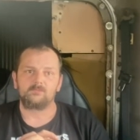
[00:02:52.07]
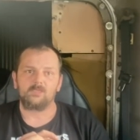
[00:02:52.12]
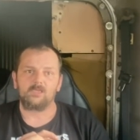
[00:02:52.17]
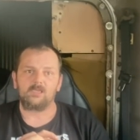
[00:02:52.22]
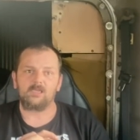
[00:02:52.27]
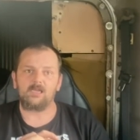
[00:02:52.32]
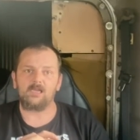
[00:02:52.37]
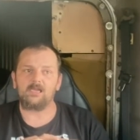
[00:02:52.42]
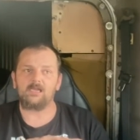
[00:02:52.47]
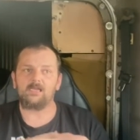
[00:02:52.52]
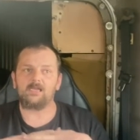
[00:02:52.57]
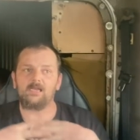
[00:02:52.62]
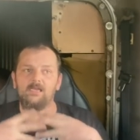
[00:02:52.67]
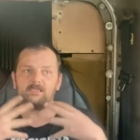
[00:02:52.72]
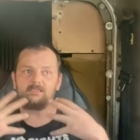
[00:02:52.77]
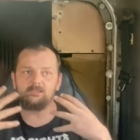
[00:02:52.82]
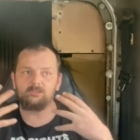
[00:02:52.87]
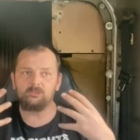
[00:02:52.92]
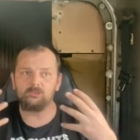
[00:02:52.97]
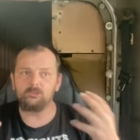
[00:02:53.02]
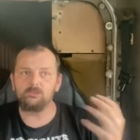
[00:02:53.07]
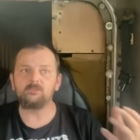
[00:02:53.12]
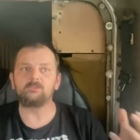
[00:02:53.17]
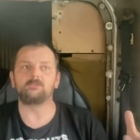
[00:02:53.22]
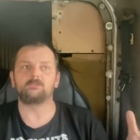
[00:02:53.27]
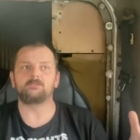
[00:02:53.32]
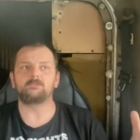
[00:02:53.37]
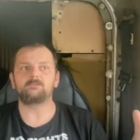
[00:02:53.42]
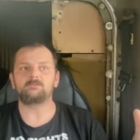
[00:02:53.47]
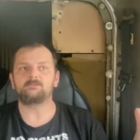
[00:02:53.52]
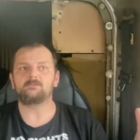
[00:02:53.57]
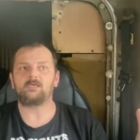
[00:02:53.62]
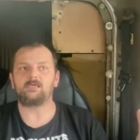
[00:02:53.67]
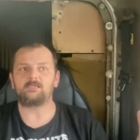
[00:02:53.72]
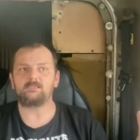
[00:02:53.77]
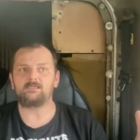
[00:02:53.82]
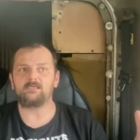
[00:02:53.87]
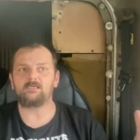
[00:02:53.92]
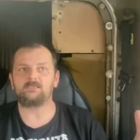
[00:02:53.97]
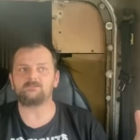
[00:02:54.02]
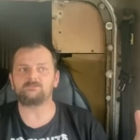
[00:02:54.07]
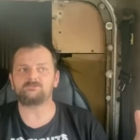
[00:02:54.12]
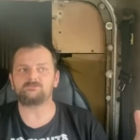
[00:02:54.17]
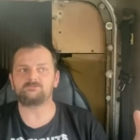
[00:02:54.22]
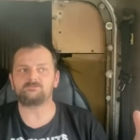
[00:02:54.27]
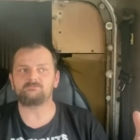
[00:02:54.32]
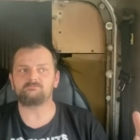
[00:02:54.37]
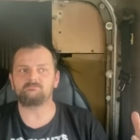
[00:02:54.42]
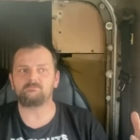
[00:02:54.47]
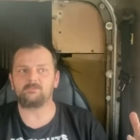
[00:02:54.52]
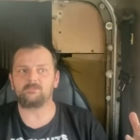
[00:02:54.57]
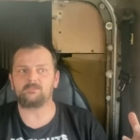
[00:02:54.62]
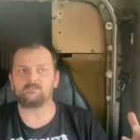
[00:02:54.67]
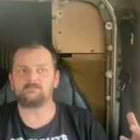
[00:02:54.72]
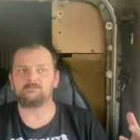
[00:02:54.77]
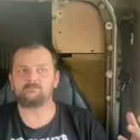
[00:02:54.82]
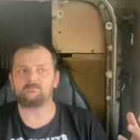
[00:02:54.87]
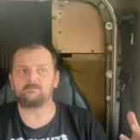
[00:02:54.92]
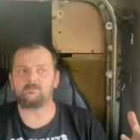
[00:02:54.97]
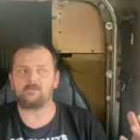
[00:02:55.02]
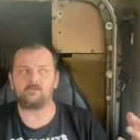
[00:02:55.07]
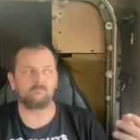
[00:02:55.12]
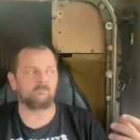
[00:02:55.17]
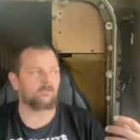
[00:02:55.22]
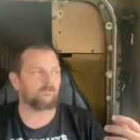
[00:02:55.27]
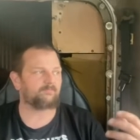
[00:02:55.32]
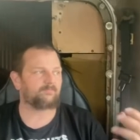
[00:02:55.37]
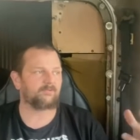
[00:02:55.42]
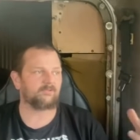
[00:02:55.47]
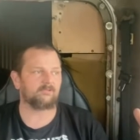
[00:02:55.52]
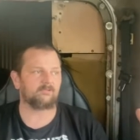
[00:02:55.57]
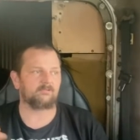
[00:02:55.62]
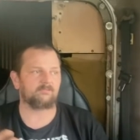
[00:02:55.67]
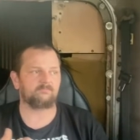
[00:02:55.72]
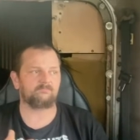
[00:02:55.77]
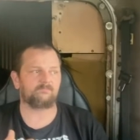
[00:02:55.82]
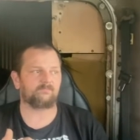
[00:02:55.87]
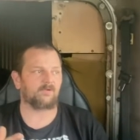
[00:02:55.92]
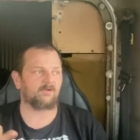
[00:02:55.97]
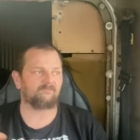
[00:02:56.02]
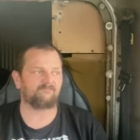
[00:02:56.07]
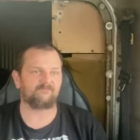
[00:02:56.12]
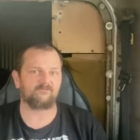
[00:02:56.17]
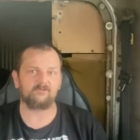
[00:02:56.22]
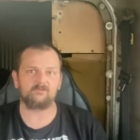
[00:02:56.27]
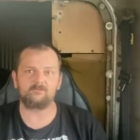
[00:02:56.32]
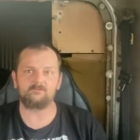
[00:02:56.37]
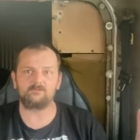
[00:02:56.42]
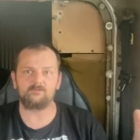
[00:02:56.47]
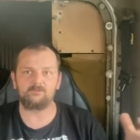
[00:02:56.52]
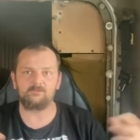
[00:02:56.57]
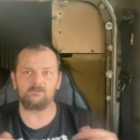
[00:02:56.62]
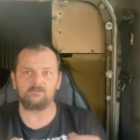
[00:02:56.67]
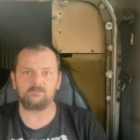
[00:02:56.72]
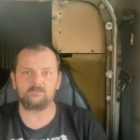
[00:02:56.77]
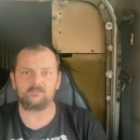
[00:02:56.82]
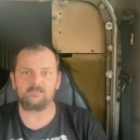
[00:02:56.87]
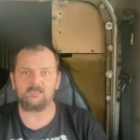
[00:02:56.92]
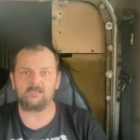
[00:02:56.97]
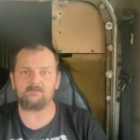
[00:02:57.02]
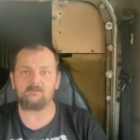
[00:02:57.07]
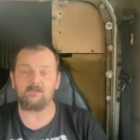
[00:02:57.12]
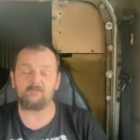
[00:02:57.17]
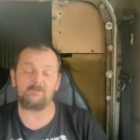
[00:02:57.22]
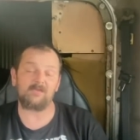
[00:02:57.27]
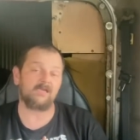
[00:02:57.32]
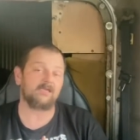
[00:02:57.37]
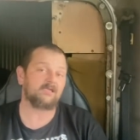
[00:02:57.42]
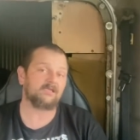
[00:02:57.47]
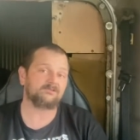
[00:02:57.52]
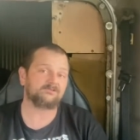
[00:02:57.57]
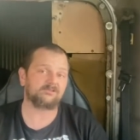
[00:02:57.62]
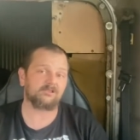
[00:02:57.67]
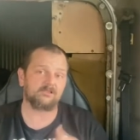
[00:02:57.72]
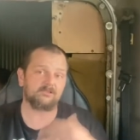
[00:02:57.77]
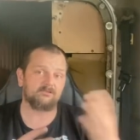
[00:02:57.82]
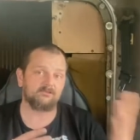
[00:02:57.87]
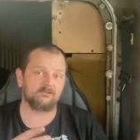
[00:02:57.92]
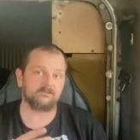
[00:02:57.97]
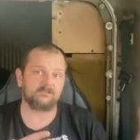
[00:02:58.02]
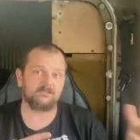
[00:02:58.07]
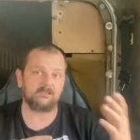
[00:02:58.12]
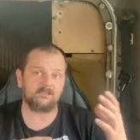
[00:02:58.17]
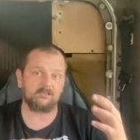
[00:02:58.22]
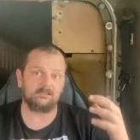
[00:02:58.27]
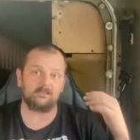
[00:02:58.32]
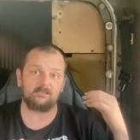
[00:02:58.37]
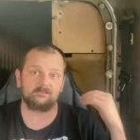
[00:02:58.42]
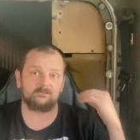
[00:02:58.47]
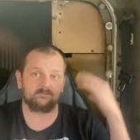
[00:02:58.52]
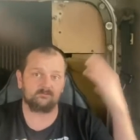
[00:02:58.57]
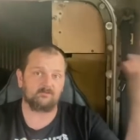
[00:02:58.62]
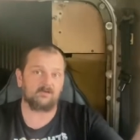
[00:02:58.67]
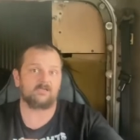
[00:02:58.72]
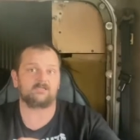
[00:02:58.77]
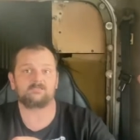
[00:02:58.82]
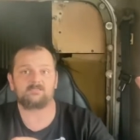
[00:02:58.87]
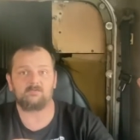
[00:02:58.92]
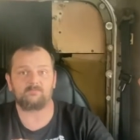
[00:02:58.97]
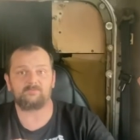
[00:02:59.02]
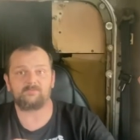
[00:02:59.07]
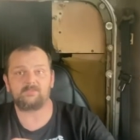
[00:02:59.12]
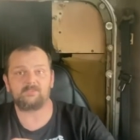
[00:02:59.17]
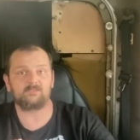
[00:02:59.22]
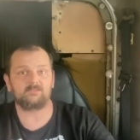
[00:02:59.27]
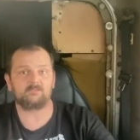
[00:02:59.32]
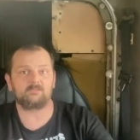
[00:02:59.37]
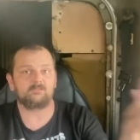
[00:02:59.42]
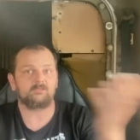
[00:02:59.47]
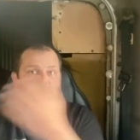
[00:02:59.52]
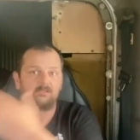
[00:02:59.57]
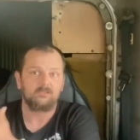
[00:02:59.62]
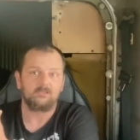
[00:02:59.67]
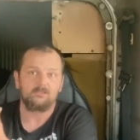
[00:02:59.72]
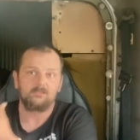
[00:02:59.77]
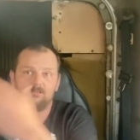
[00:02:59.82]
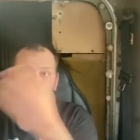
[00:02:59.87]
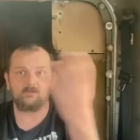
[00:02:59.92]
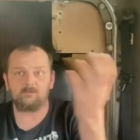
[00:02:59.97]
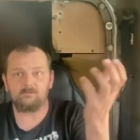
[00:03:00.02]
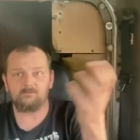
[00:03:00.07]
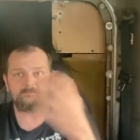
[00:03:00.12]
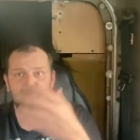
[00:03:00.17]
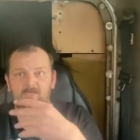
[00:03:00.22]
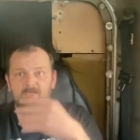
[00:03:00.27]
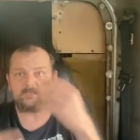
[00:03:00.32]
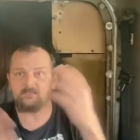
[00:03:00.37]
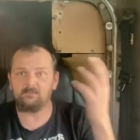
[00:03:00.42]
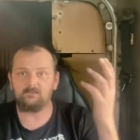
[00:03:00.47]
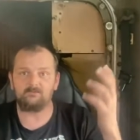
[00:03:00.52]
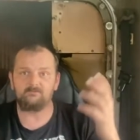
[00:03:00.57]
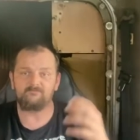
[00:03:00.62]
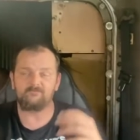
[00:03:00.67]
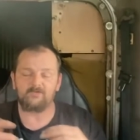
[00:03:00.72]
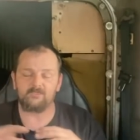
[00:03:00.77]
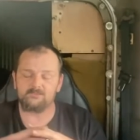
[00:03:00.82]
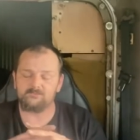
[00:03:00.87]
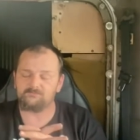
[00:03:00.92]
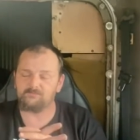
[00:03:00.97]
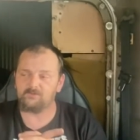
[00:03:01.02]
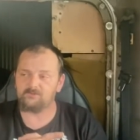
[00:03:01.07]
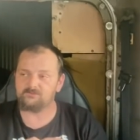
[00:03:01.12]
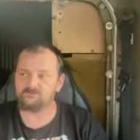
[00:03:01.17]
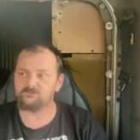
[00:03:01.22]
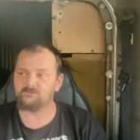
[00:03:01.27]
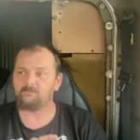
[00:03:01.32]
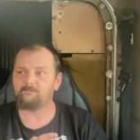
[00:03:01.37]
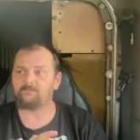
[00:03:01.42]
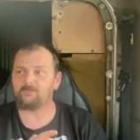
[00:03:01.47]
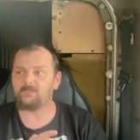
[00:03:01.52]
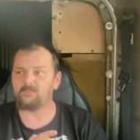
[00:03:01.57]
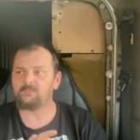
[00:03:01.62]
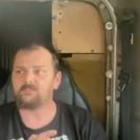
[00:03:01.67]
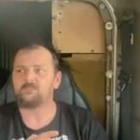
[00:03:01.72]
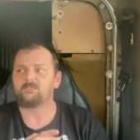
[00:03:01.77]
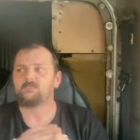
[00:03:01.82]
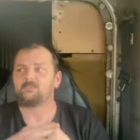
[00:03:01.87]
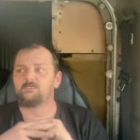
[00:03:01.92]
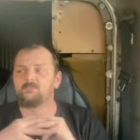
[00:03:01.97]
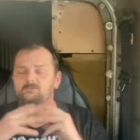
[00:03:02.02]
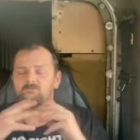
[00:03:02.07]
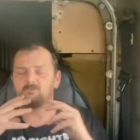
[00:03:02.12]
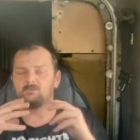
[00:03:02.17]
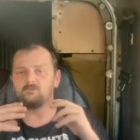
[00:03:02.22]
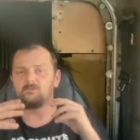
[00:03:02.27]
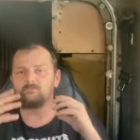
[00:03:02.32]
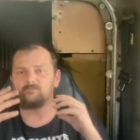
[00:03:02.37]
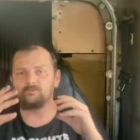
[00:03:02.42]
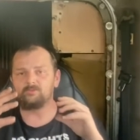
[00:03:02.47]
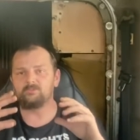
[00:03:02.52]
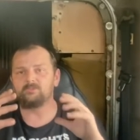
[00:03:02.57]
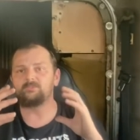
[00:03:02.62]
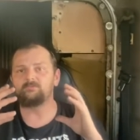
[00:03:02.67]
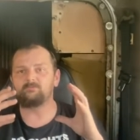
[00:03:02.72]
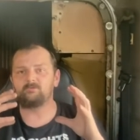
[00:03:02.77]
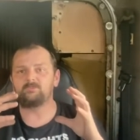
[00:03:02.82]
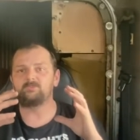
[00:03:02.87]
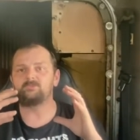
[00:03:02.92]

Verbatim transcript: I, I could, I guess, like I'm up here in Buffalo, New York now. I mean, I guess I could get a direct up here going back home, vice versa. But normally when you